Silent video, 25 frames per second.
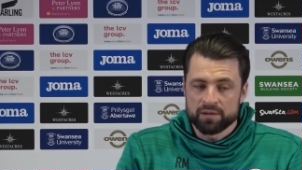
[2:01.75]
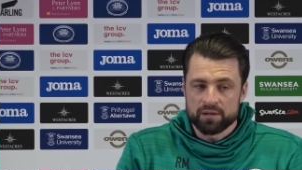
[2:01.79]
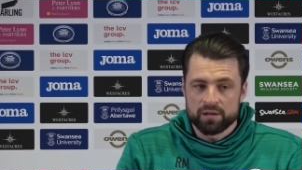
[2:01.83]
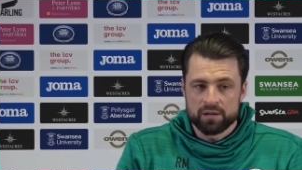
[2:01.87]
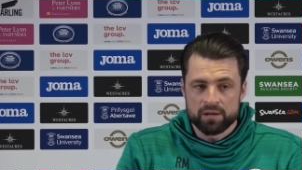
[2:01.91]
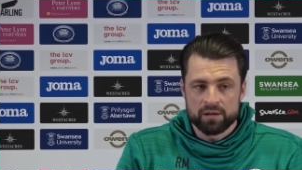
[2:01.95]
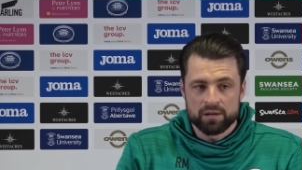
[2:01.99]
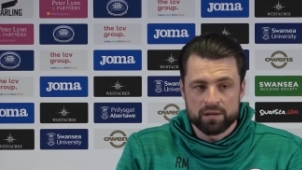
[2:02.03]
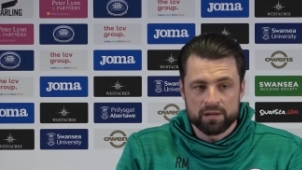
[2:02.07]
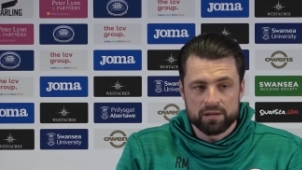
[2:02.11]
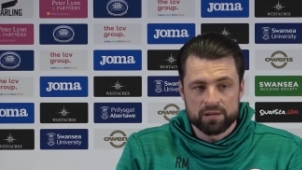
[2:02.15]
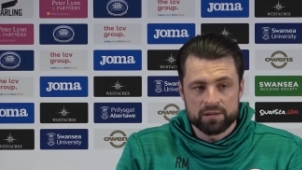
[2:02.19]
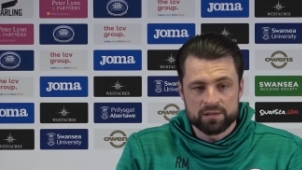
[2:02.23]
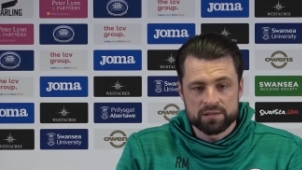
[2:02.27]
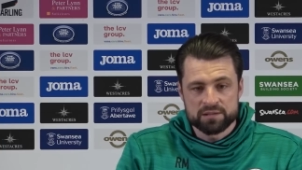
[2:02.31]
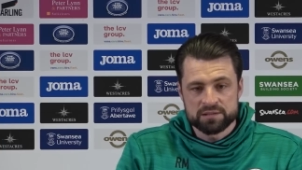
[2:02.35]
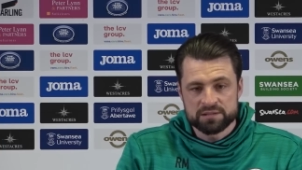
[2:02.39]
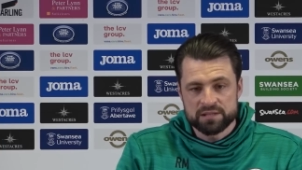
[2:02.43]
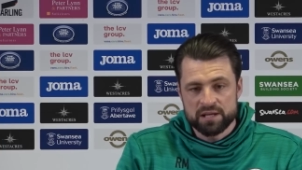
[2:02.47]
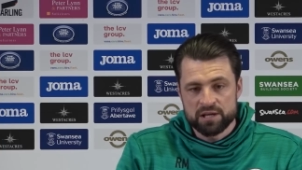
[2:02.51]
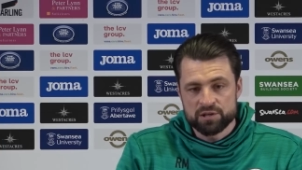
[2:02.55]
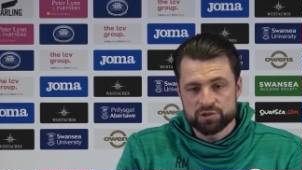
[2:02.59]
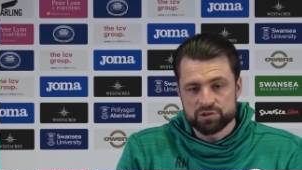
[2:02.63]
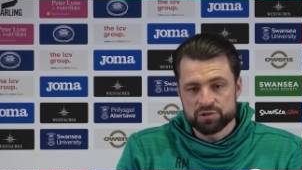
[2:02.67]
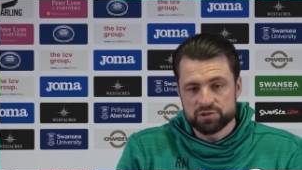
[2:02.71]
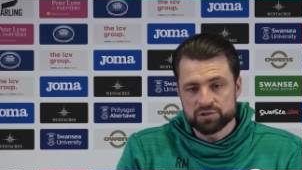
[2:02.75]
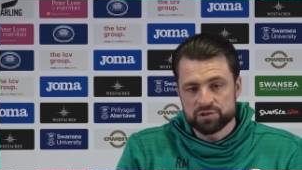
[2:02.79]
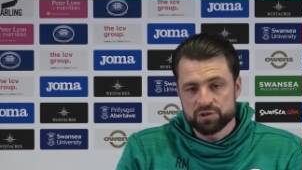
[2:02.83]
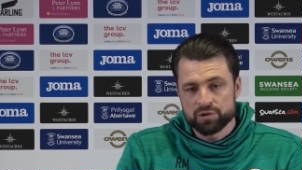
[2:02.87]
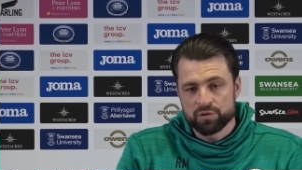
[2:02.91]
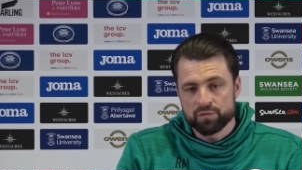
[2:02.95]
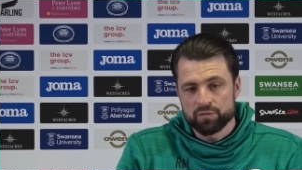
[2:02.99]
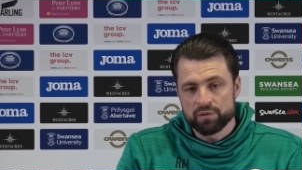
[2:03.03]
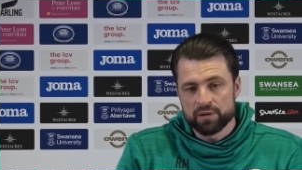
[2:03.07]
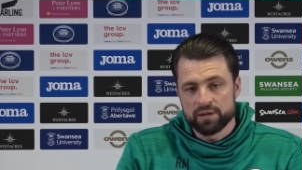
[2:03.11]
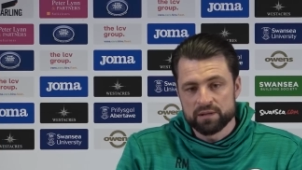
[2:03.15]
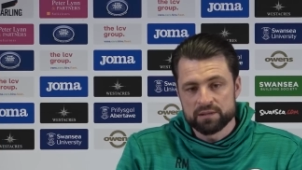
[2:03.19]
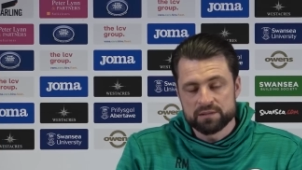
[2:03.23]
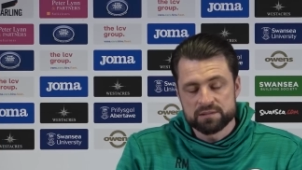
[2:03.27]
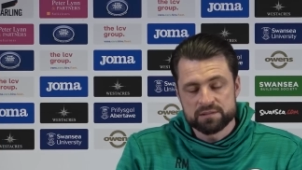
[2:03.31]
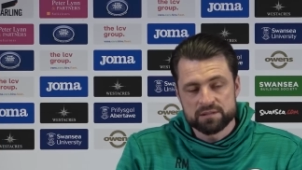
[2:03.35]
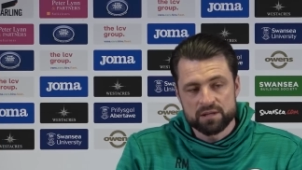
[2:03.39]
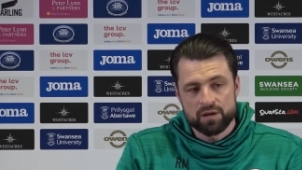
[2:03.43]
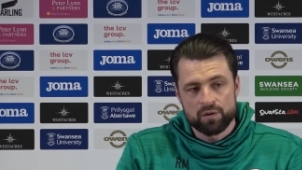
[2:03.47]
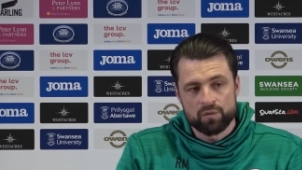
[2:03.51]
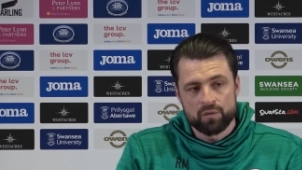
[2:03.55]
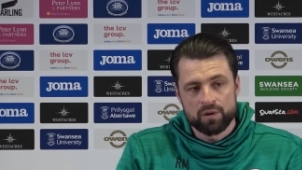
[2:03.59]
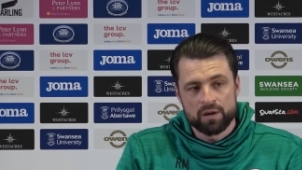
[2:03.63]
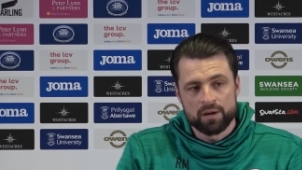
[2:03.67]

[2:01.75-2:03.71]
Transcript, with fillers: uh, at this stage in his career. So